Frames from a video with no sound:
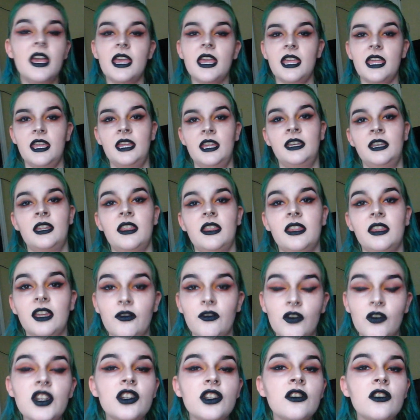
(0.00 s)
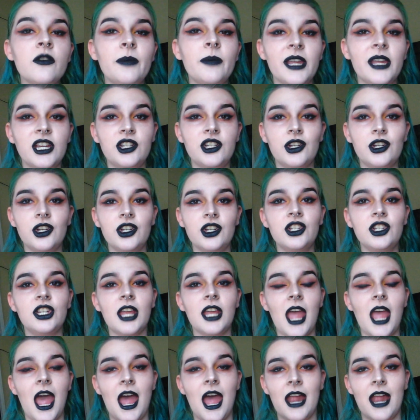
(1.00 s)
In the original picture,
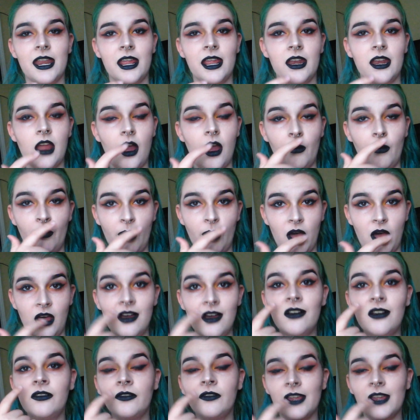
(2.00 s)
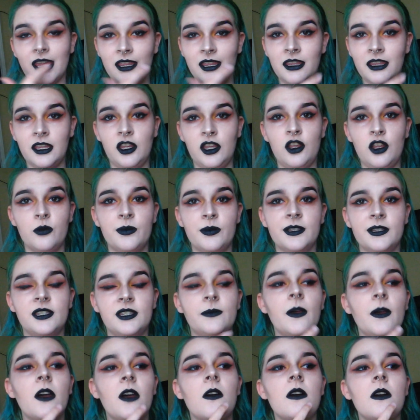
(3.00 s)
she had it above in the Cupid's
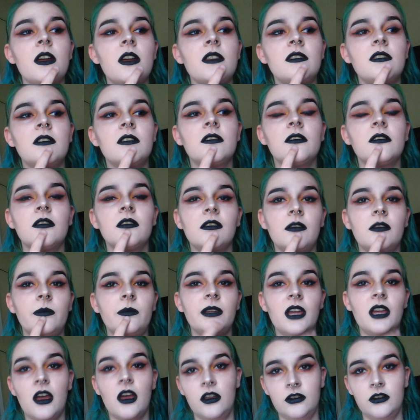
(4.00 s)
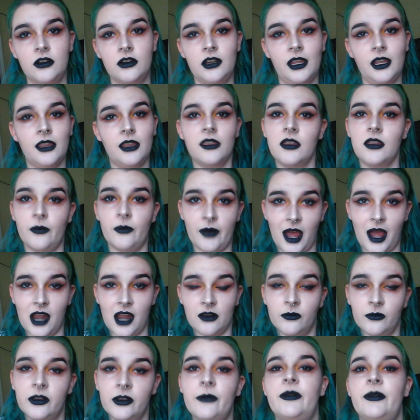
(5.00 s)
bow and then a little bit underneath the
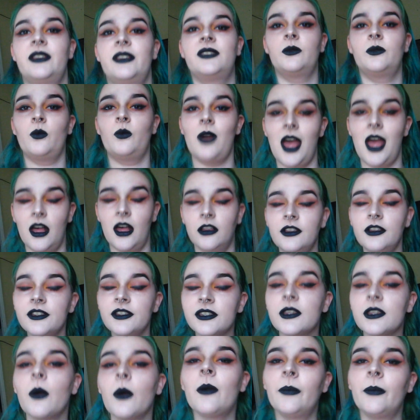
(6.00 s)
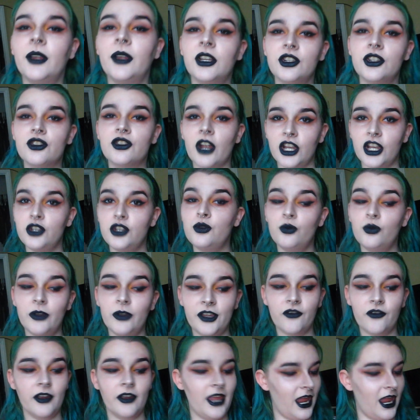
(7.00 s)
bottom lip as well. So I'm going to try to
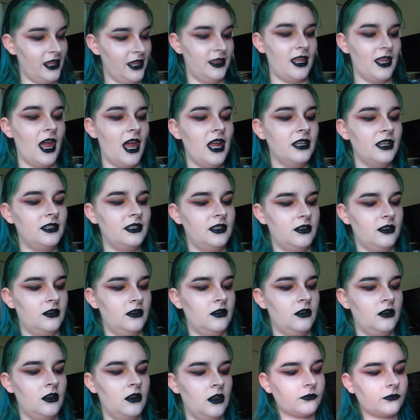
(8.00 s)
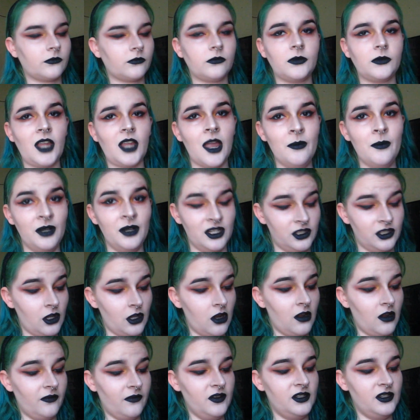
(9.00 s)
recreate that. I'm going to
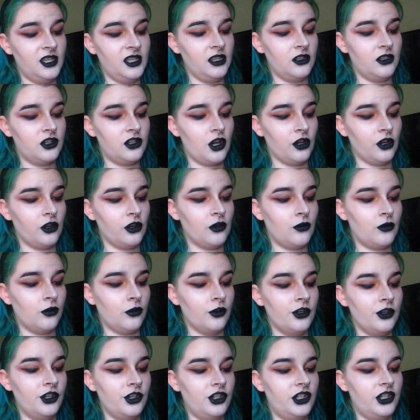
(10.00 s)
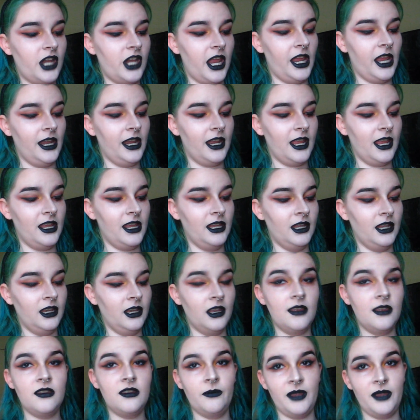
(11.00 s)
start off using the darker orange shade
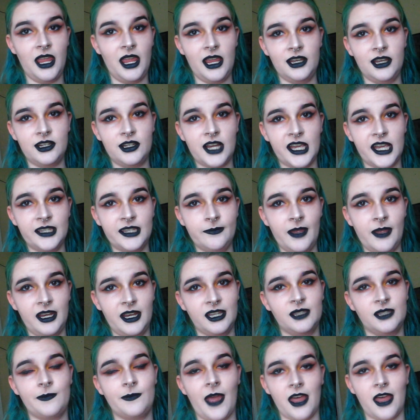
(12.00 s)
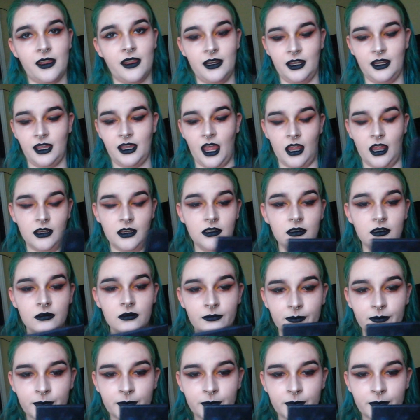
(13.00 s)
in the BH Cosmetics palette again.